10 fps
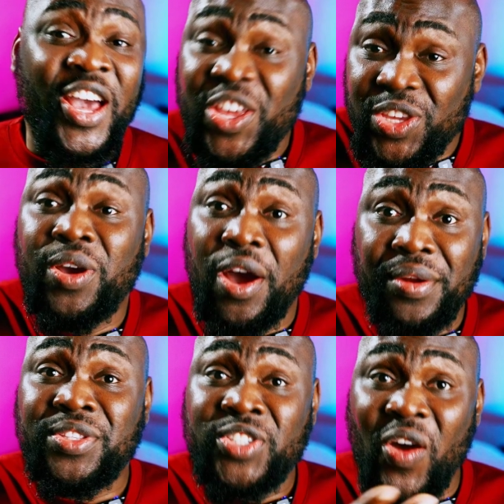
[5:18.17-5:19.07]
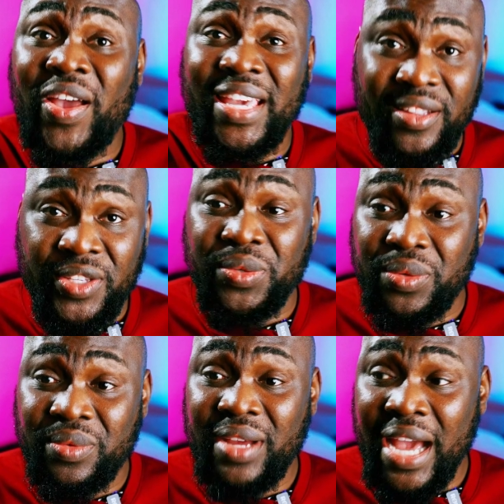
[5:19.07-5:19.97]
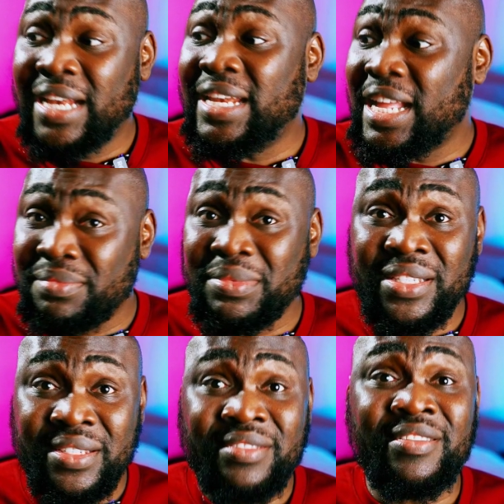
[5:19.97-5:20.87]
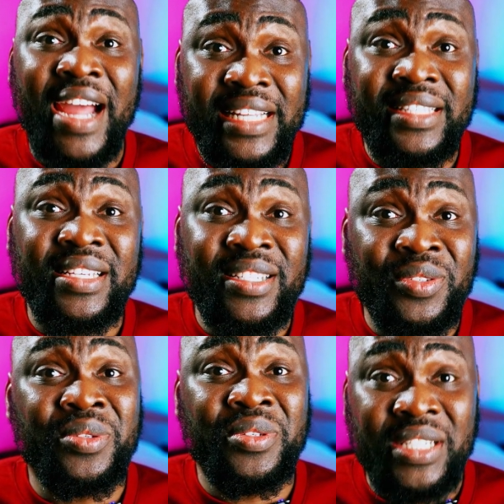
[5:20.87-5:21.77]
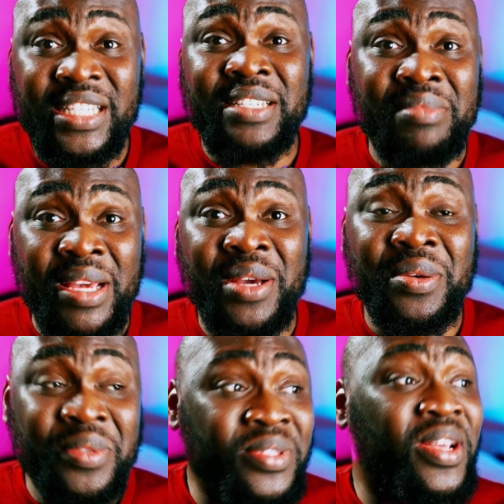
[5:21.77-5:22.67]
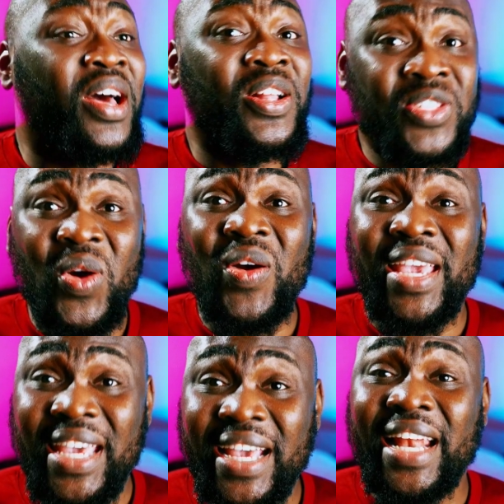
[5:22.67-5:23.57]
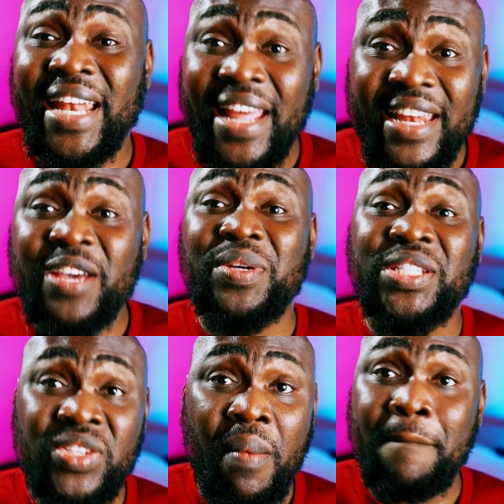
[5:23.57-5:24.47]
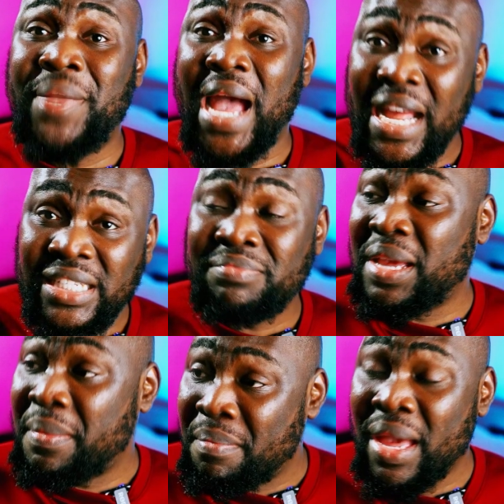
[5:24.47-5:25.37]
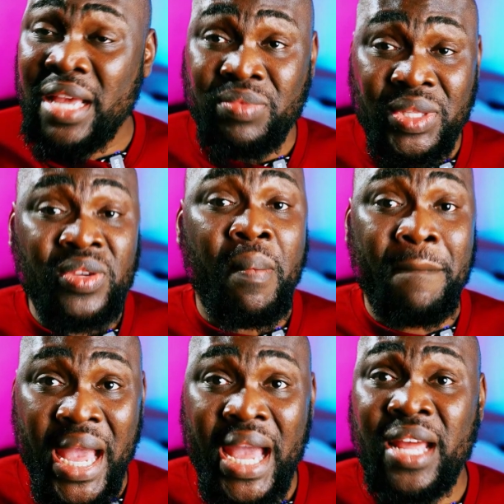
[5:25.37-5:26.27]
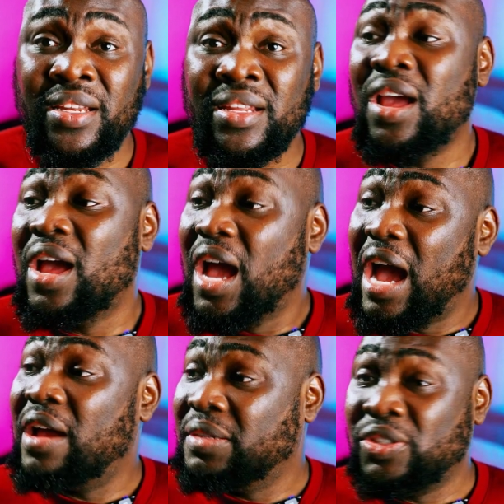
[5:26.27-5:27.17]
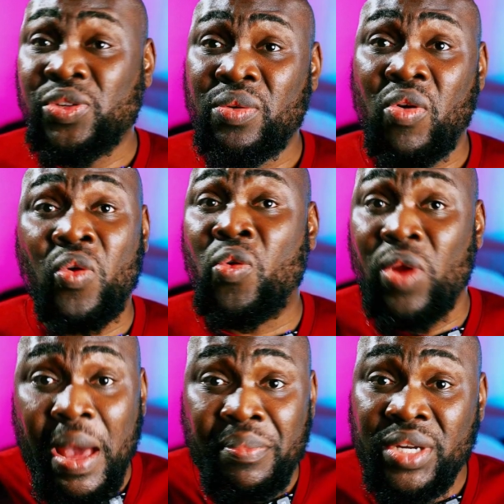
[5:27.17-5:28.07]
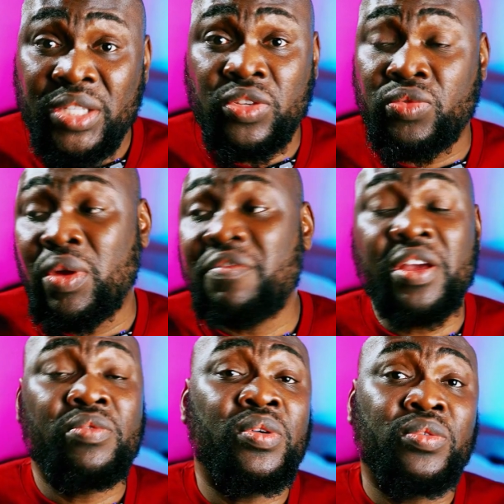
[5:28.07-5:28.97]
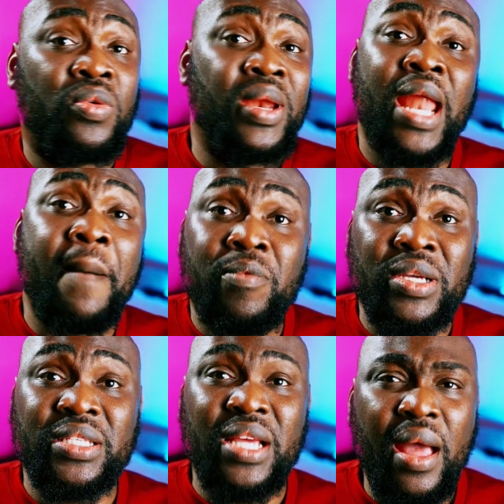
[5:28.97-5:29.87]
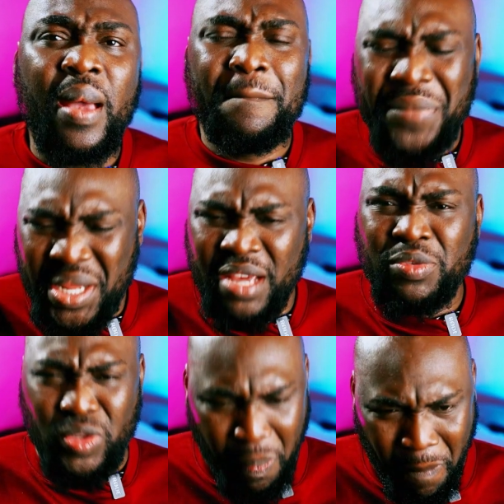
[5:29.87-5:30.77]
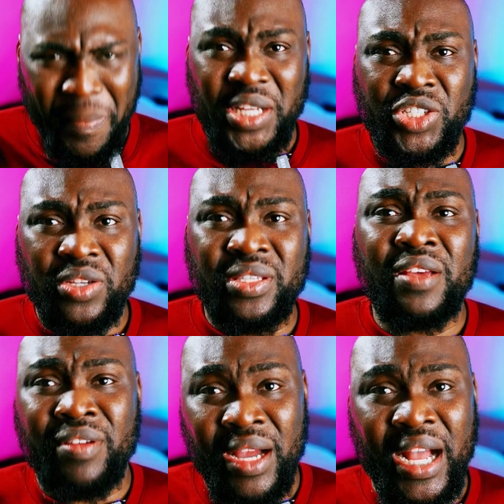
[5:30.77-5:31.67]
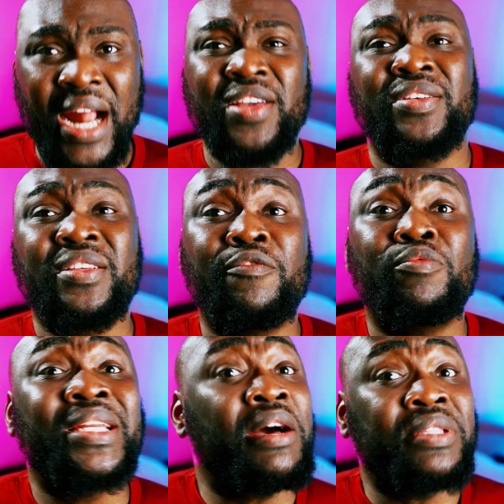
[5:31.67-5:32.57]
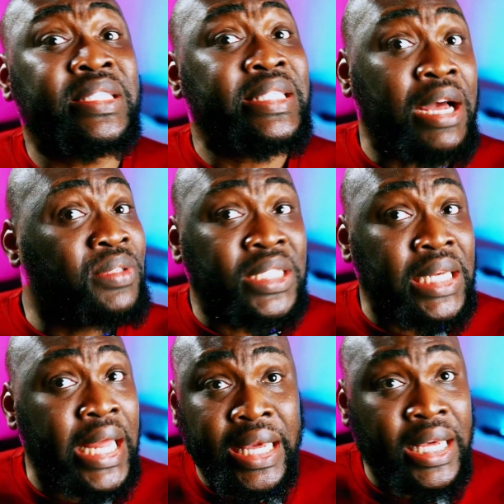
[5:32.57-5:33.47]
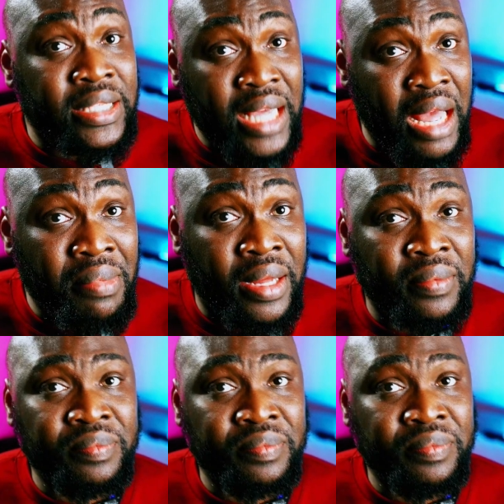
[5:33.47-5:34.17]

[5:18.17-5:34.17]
You got to talk it too. And that means writing good emails, talking clearly with your band members, with your band, or collaborators, whoever you want to collab with. Being able to pitch yourself and carry yourself without sounding like a scammer.